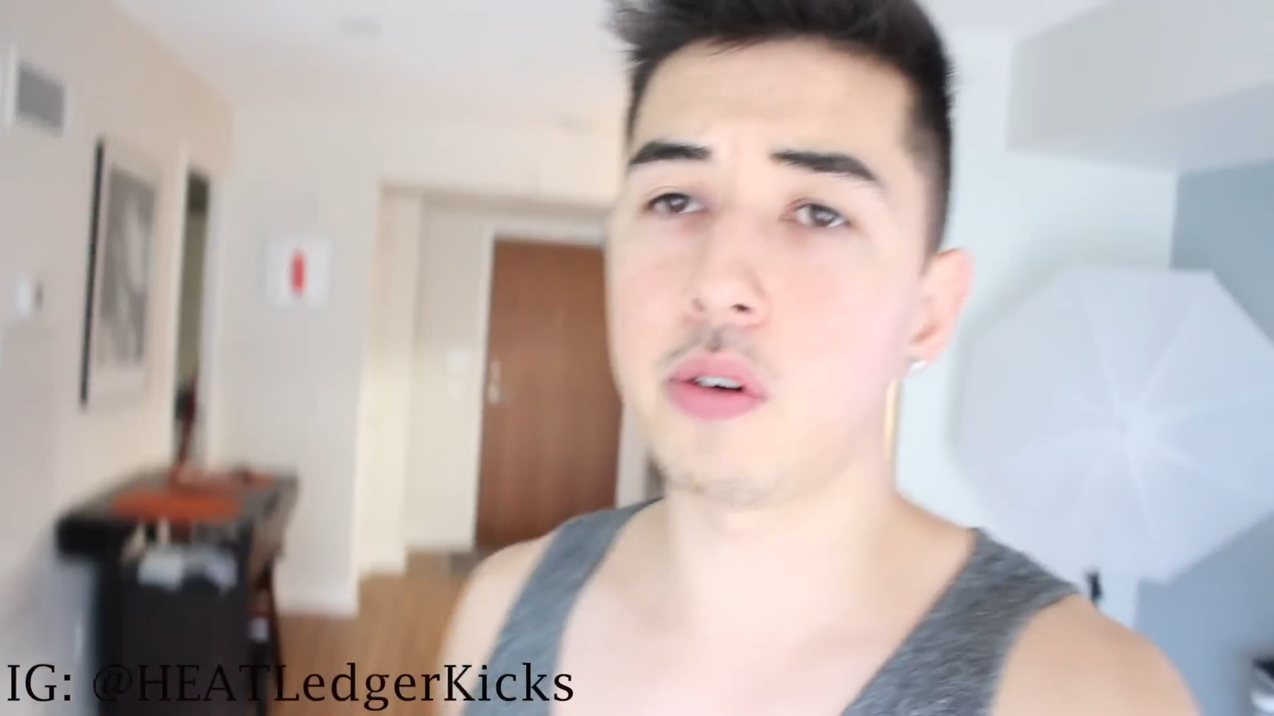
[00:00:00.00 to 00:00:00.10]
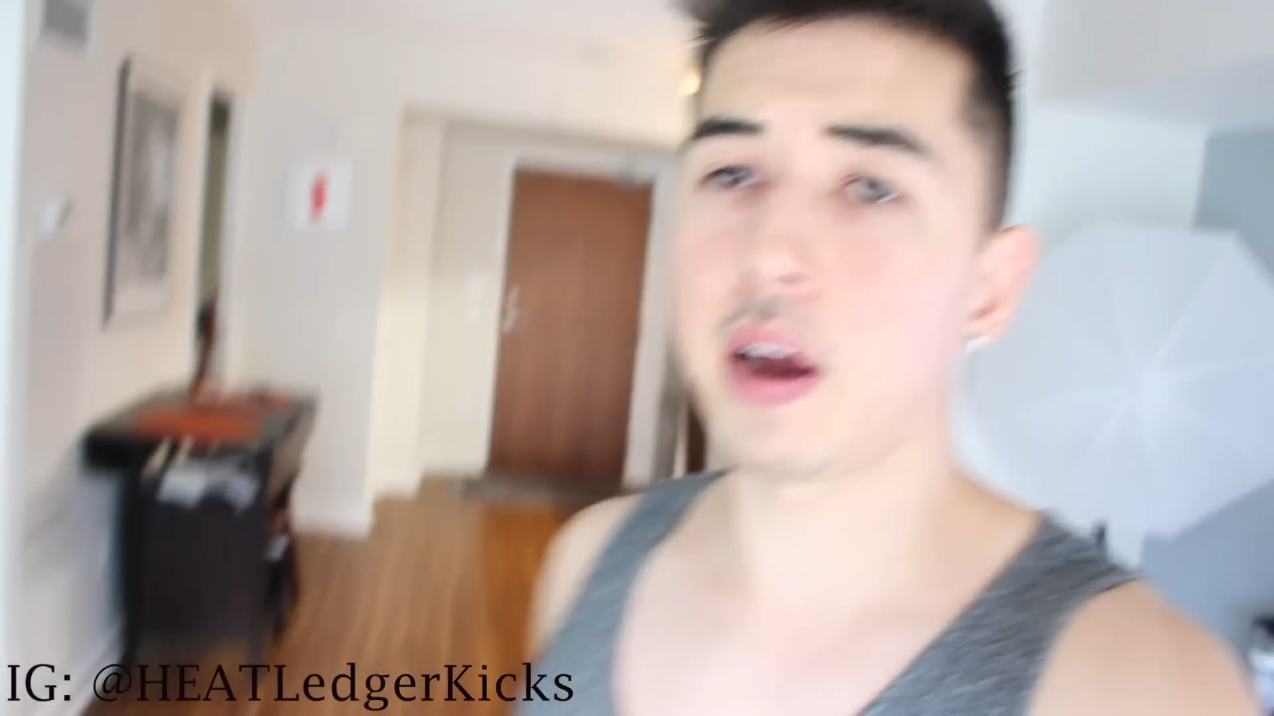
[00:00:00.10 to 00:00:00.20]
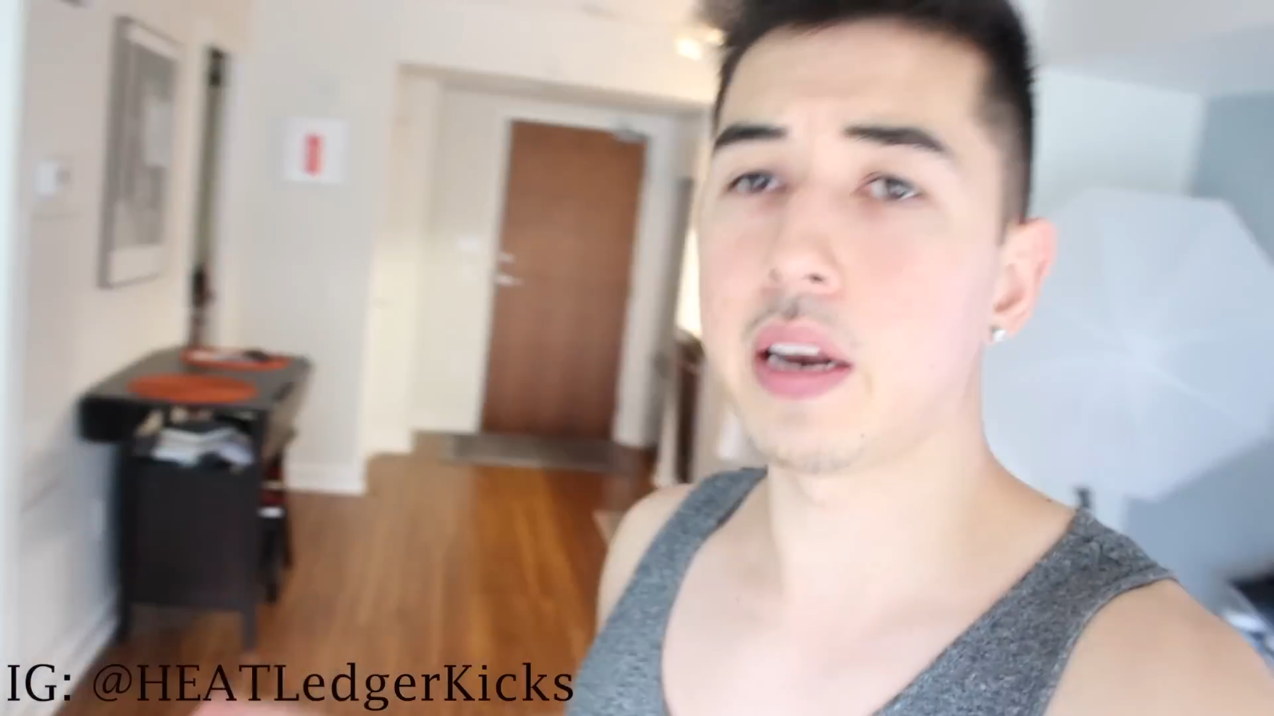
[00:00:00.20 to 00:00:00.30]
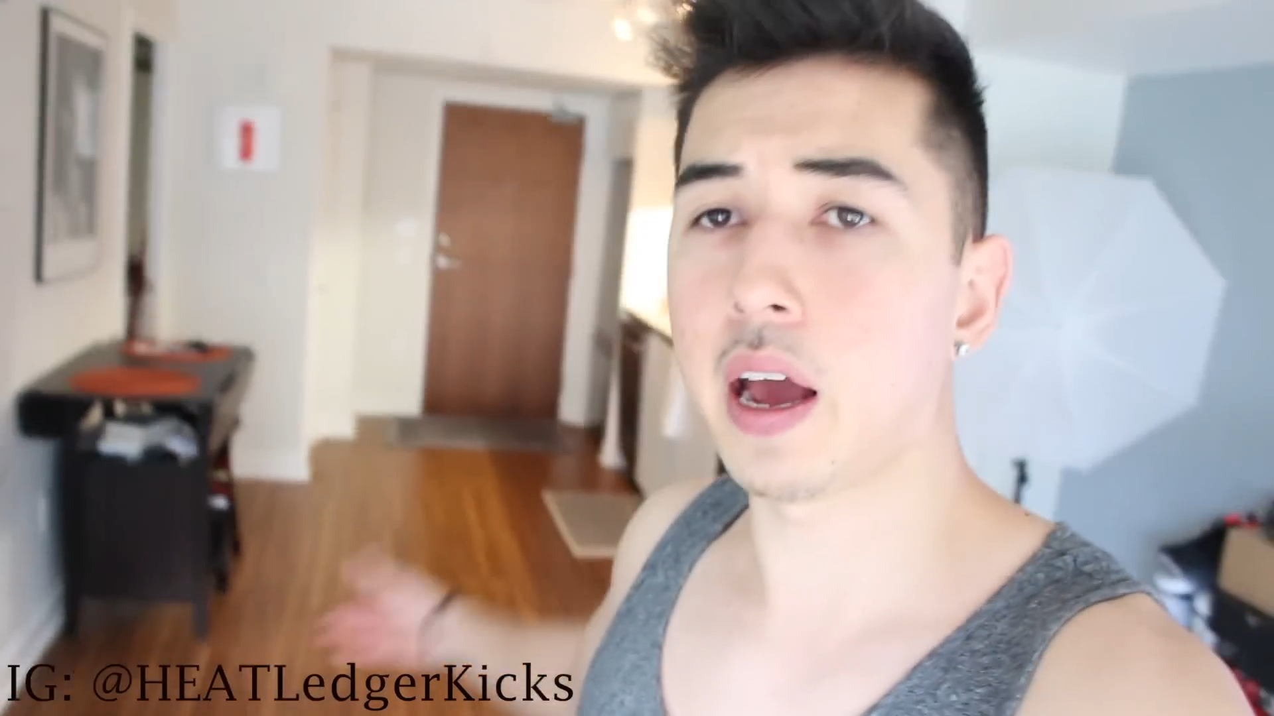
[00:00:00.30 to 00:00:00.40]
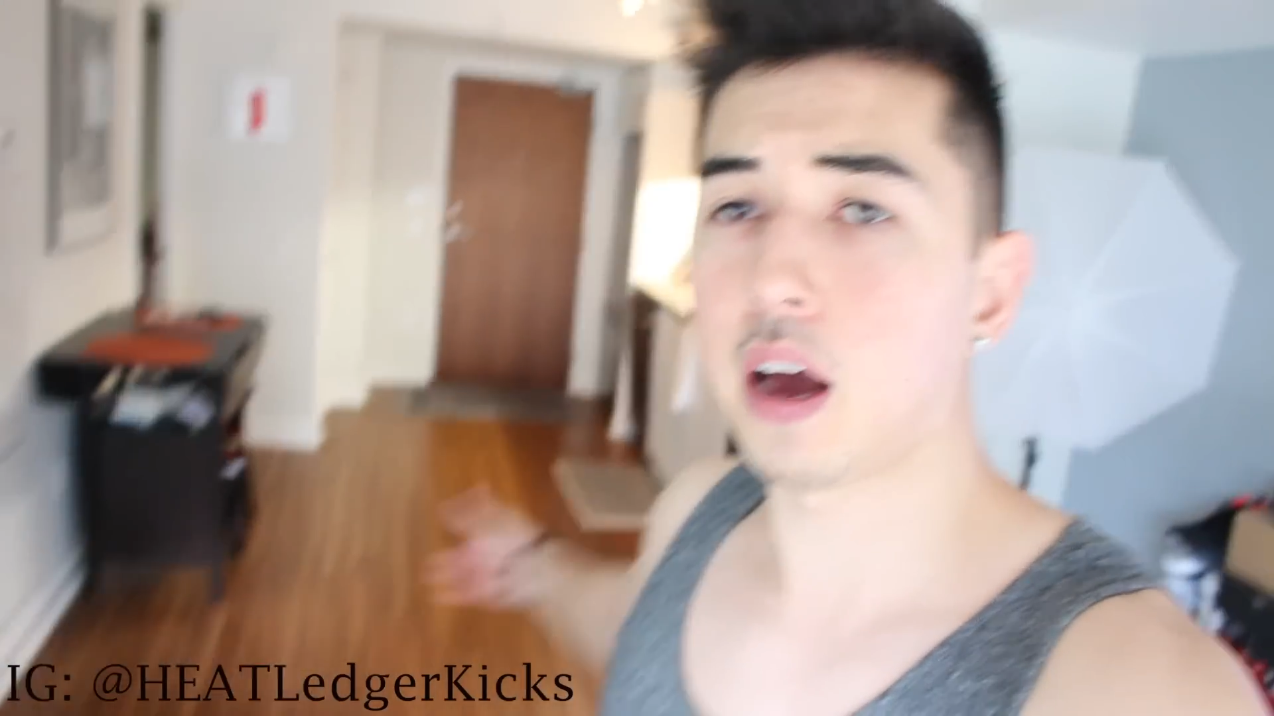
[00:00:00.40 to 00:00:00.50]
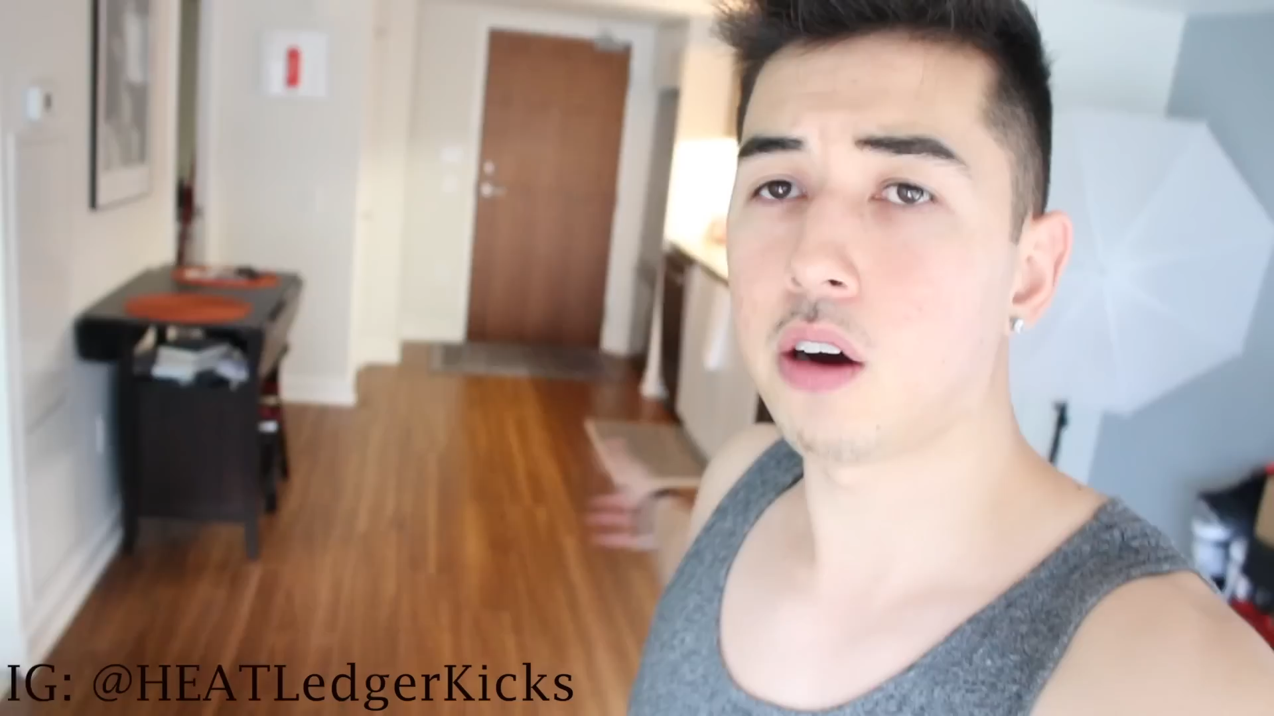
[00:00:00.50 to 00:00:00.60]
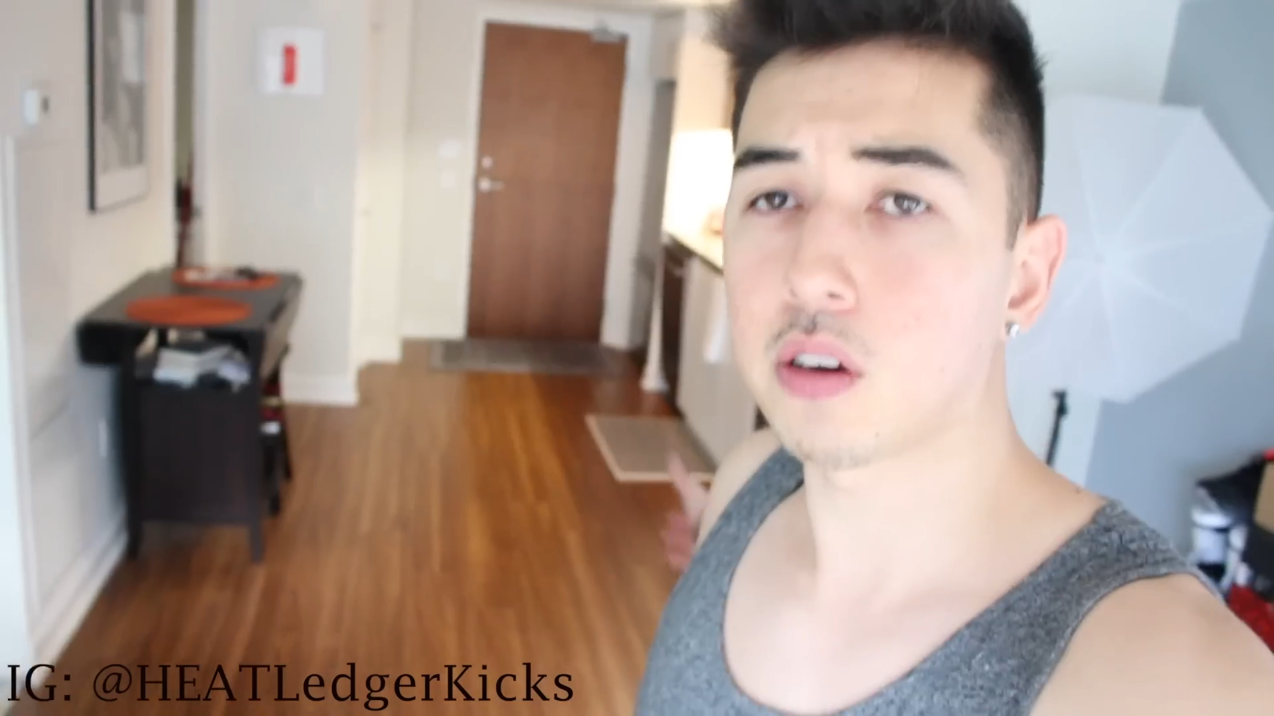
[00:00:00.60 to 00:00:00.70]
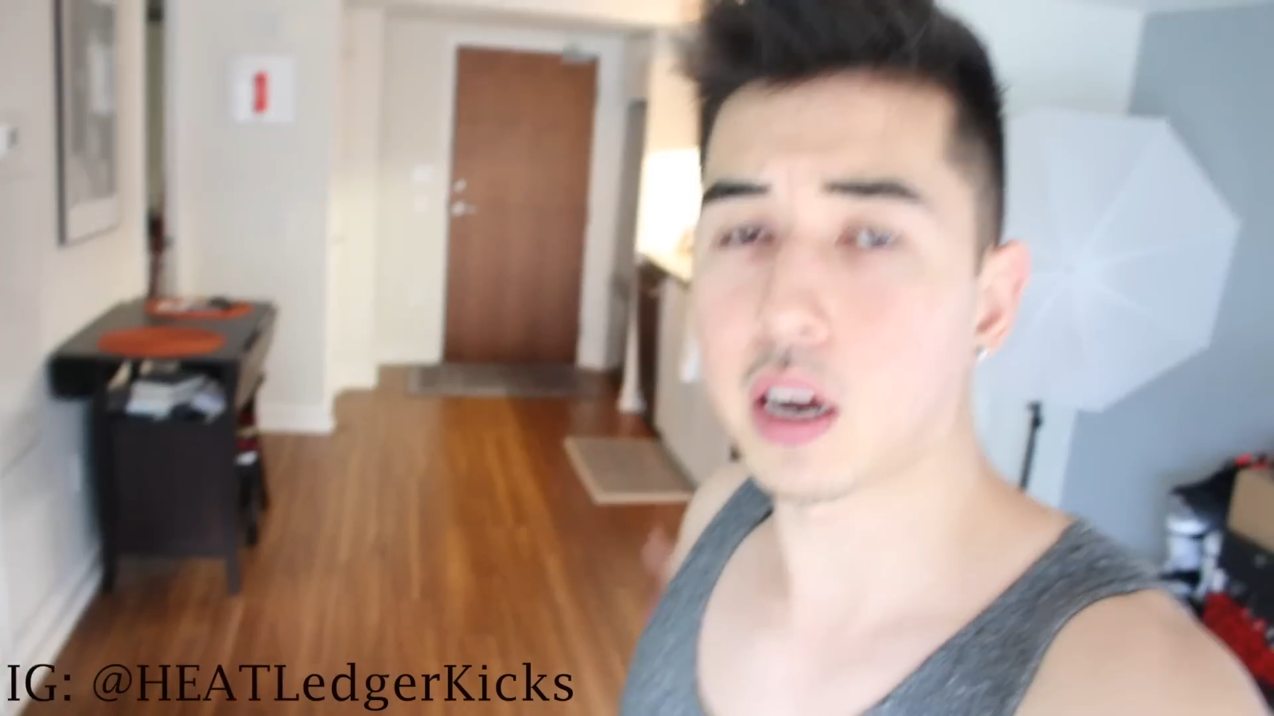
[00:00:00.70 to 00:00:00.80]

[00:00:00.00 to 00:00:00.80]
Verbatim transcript: right now.